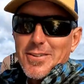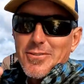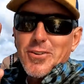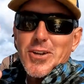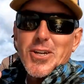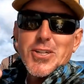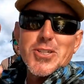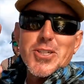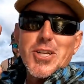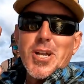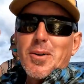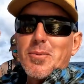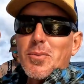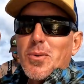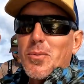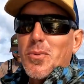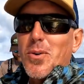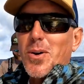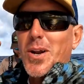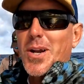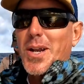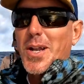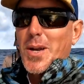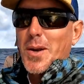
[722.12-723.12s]
fish number
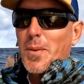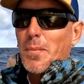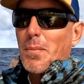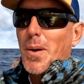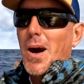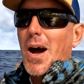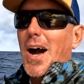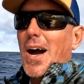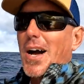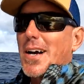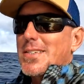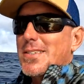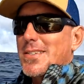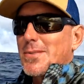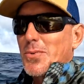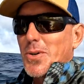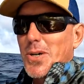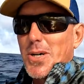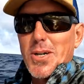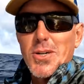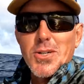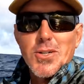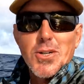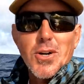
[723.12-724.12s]
one in the box
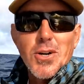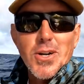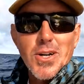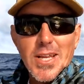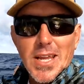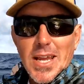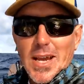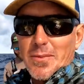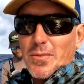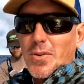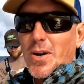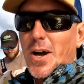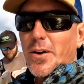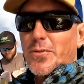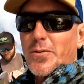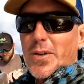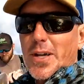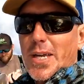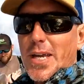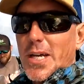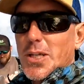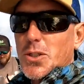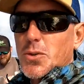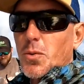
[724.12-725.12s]
we're going to turn the camera off
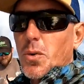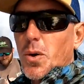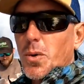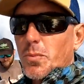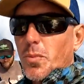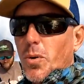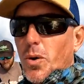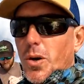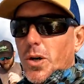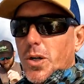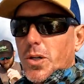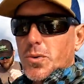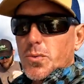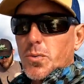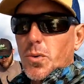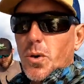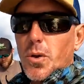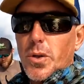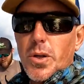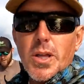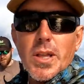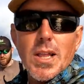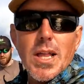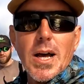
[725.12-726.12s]
and catch one more because we're
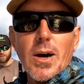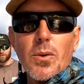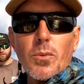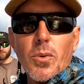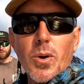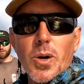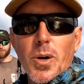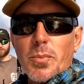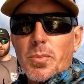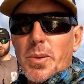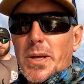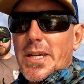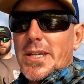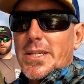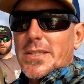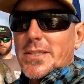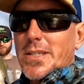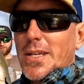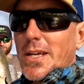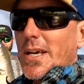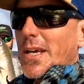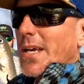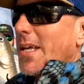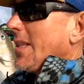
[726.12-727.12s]
only allowed one
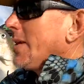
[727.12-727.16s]
apiece